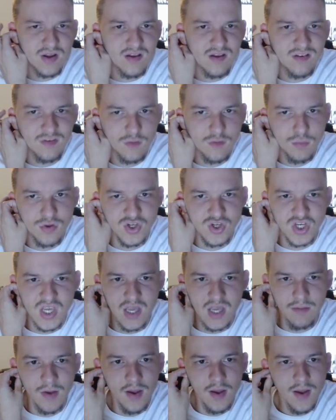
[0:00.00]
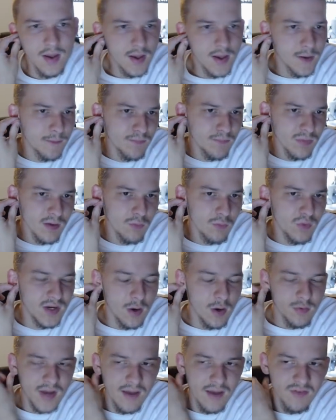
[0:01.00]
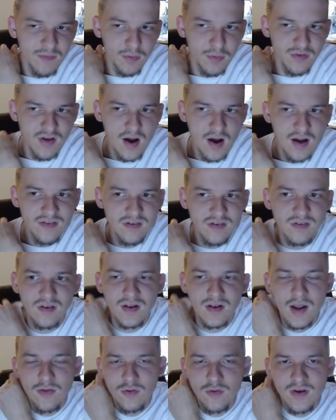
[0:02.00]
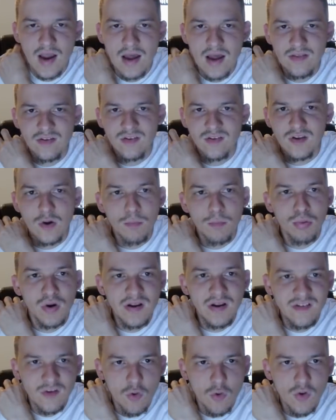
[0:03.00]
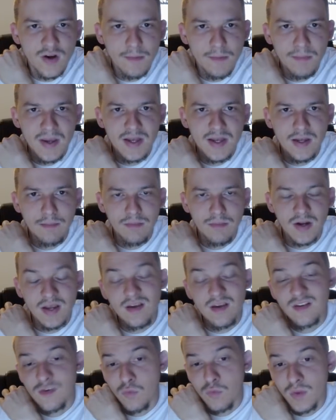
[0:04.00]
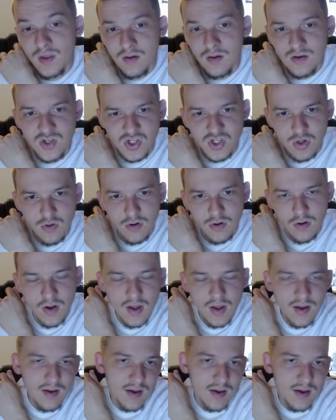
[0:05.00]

He is super cheap. We know Davis Bertans is another guy that's you know pretty scoring dependent, but he is a really good shooter.